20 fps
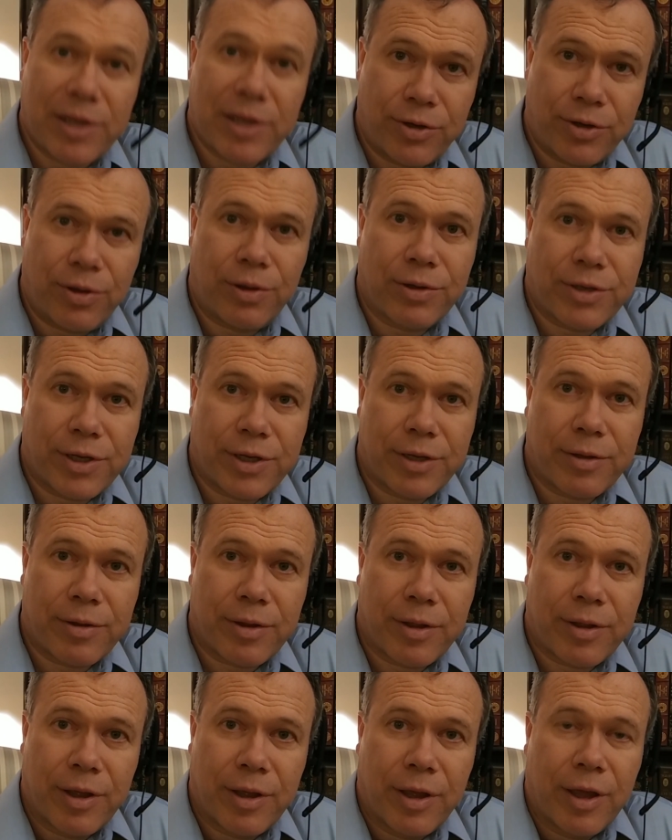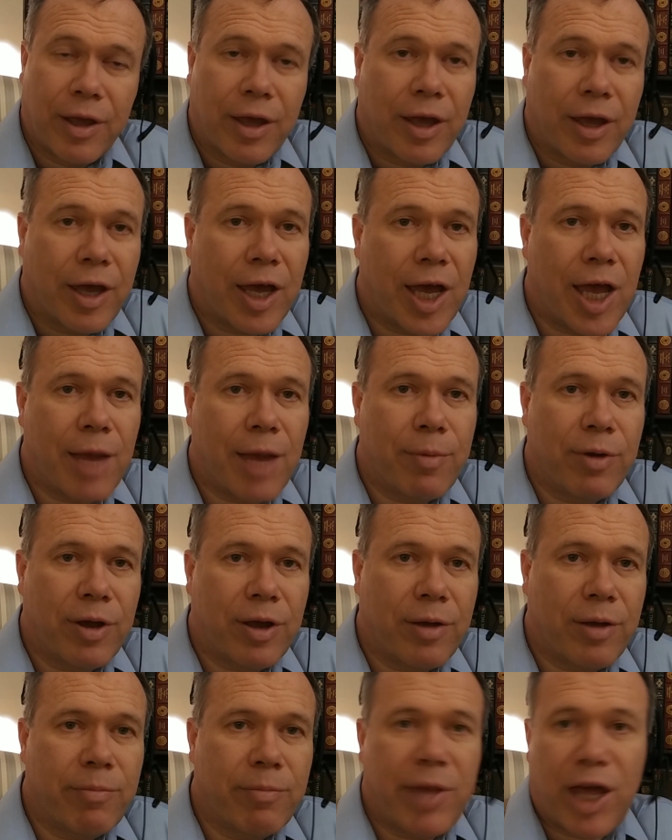Glyn Holton. I'm
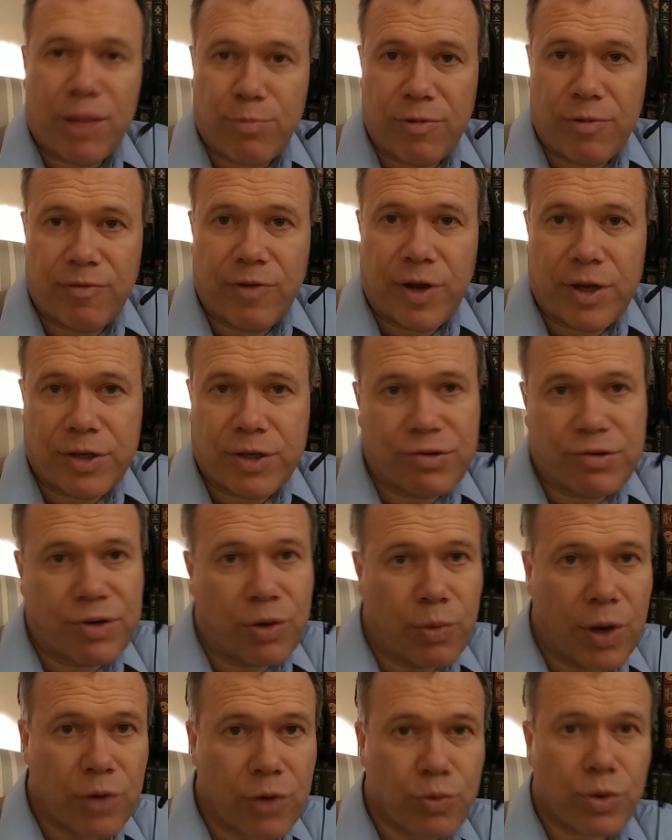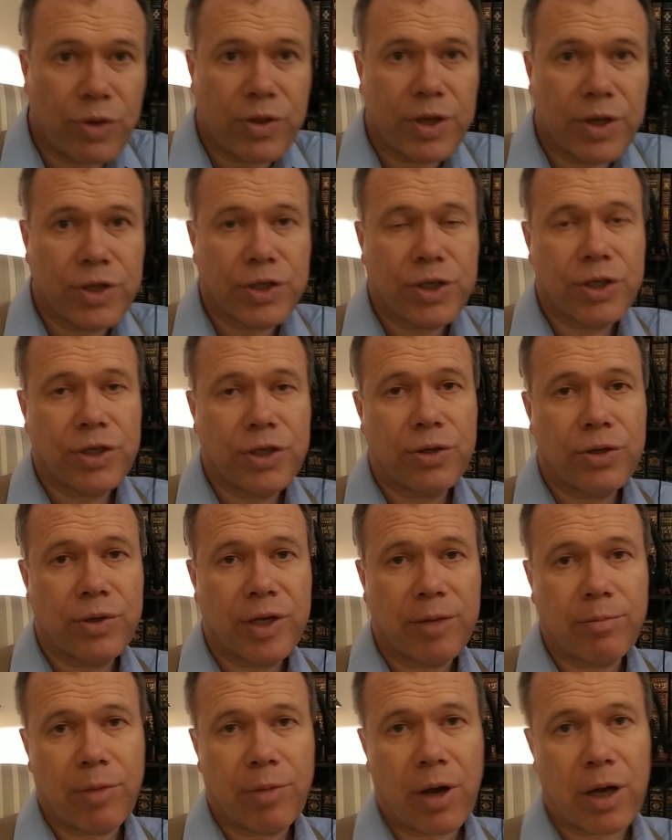a math professor at Wentworth Institute
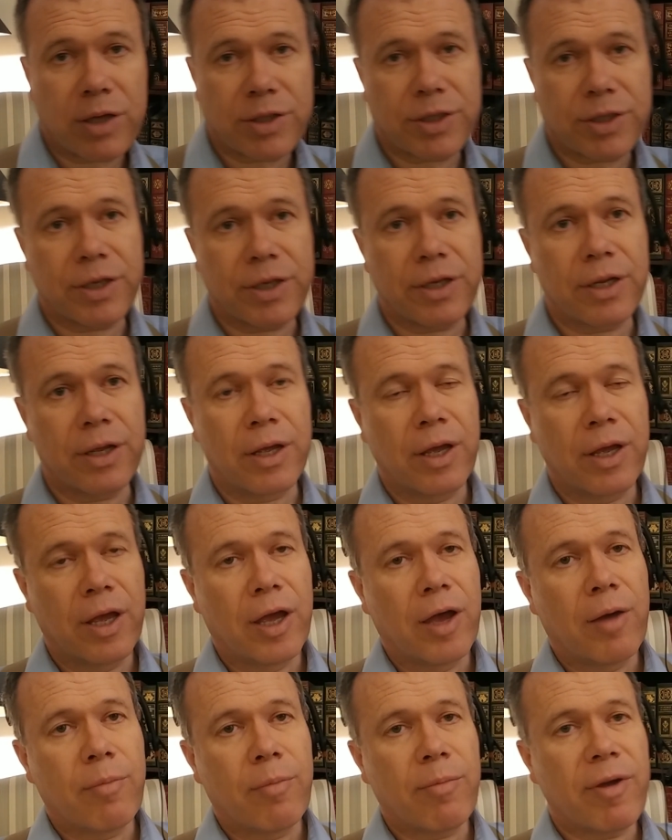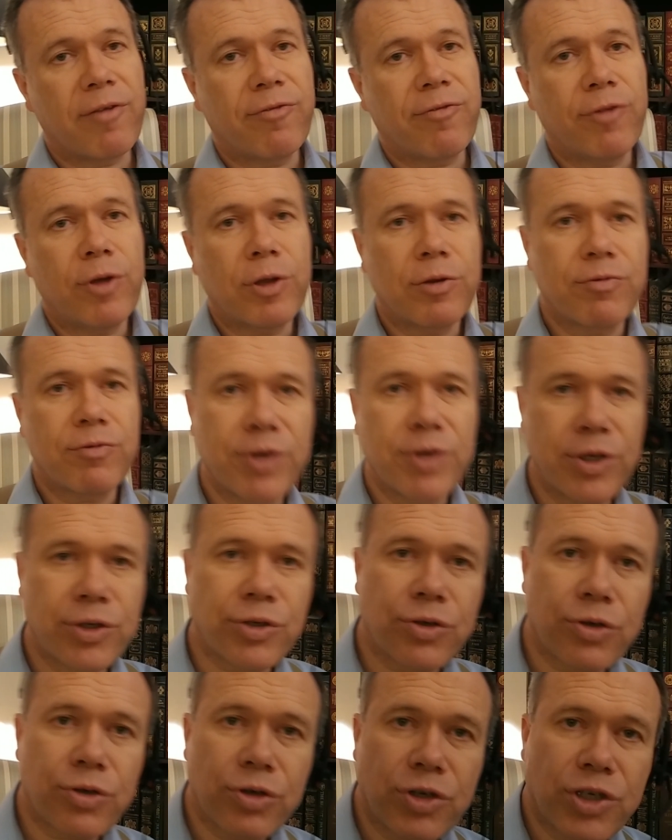in Boston. My field of
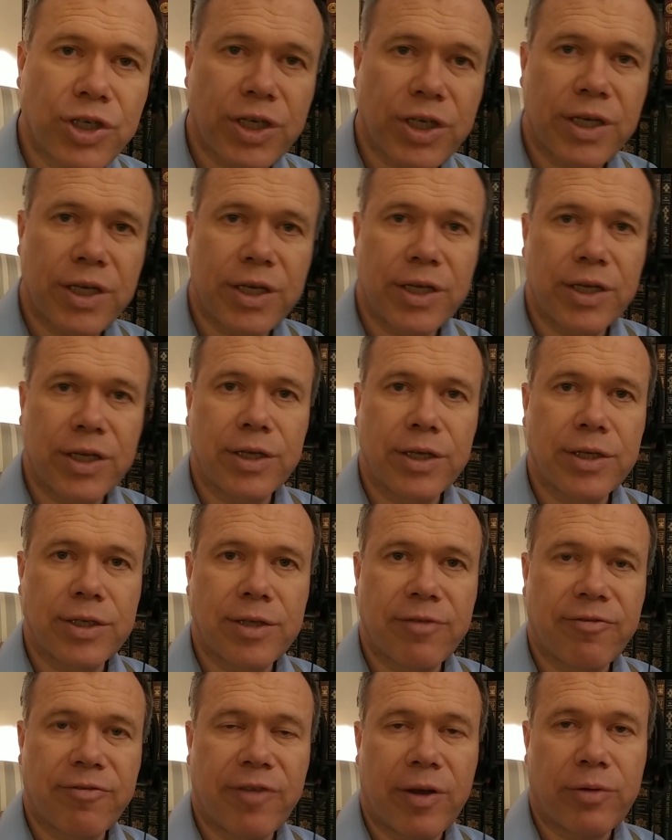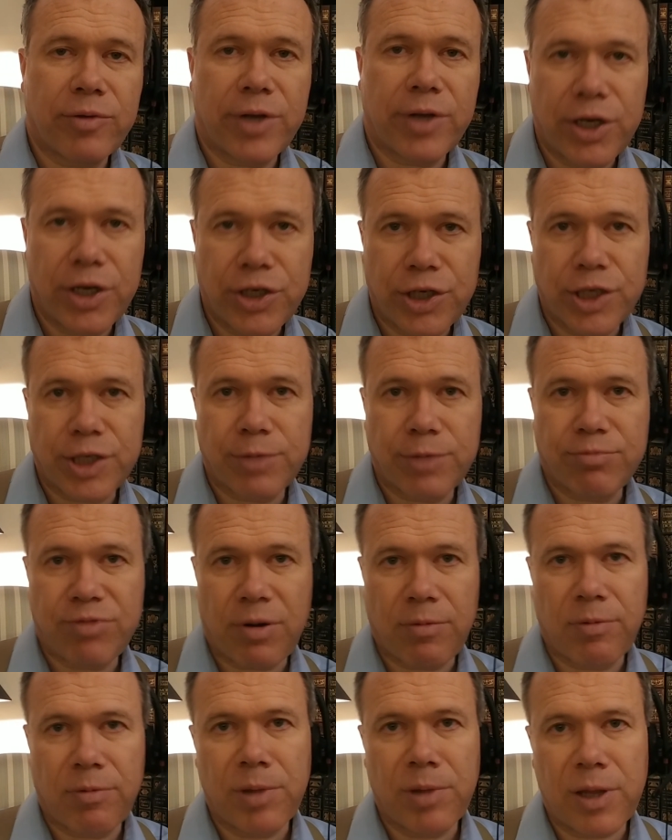research is the foundations of
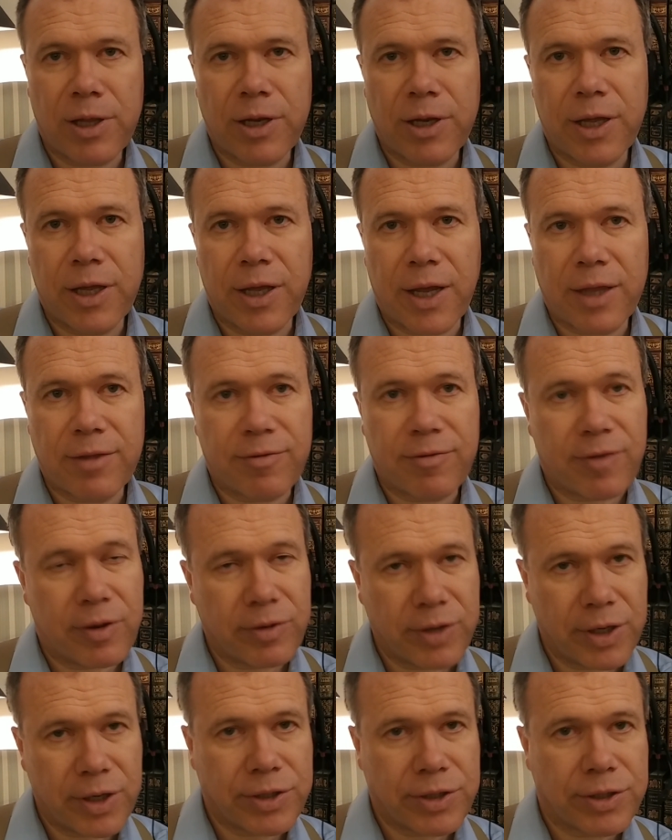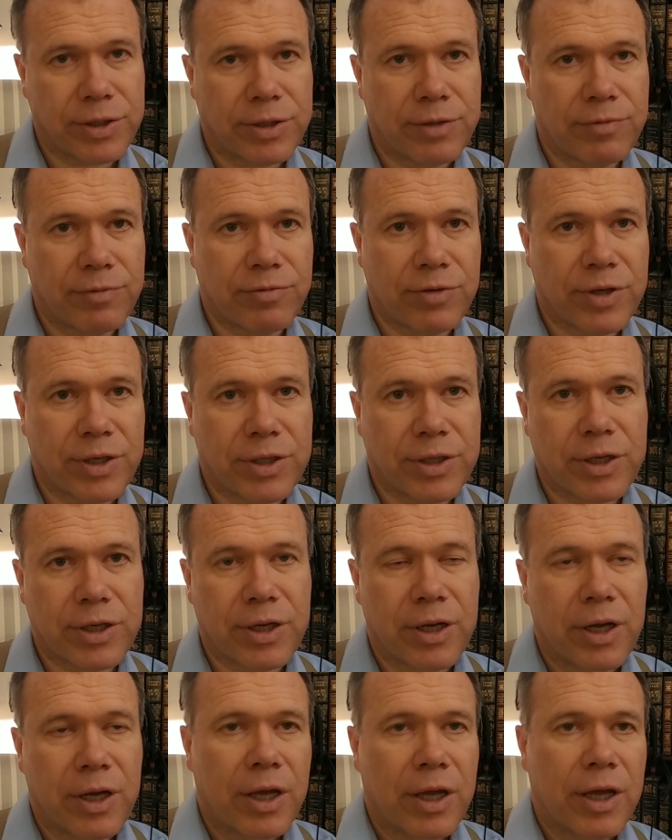probability and the foundations of risk.
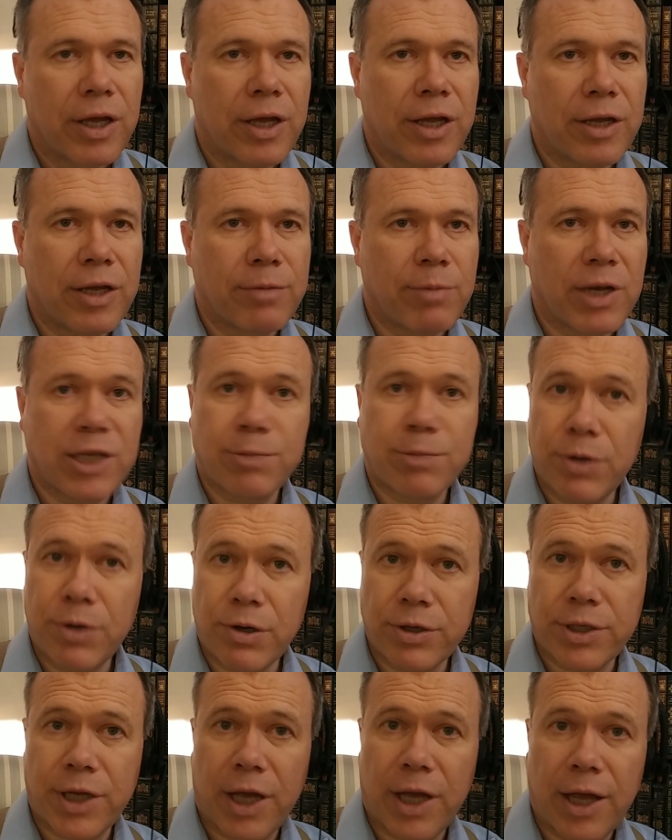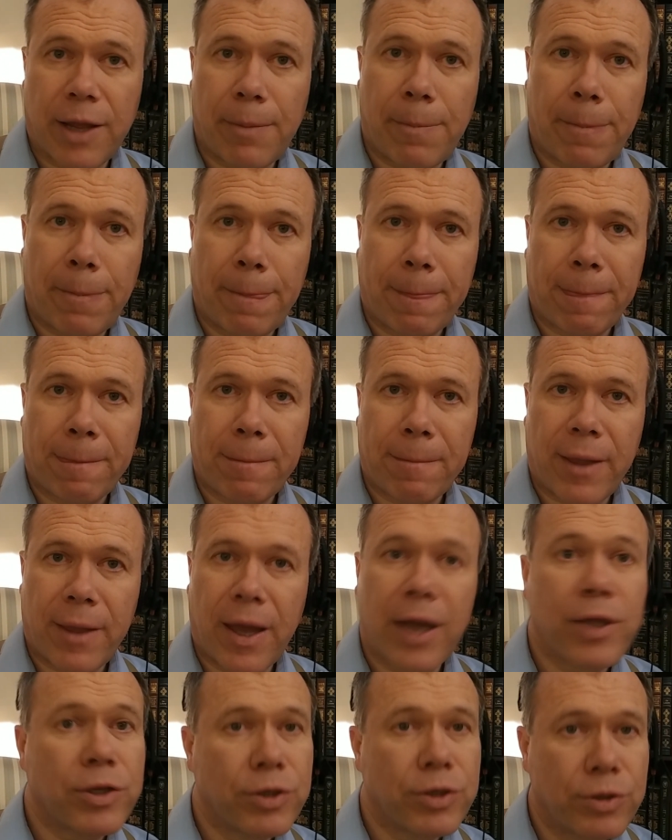In my spare time,
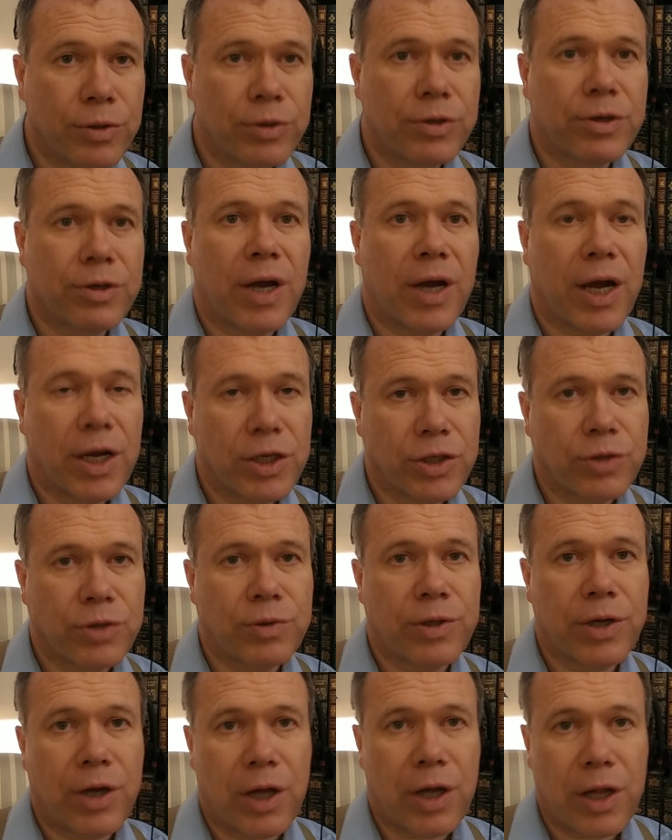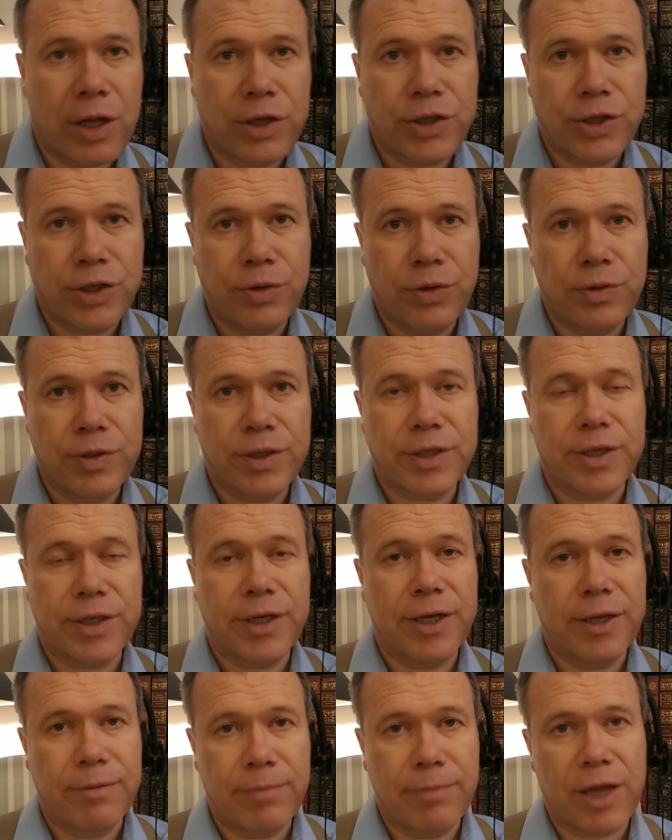I tutor high school and college students
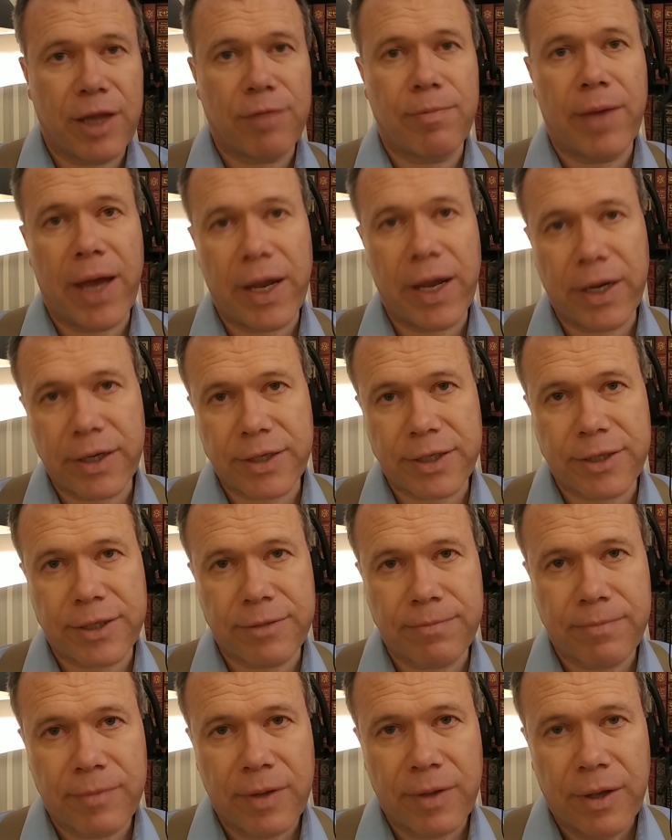in mathematics.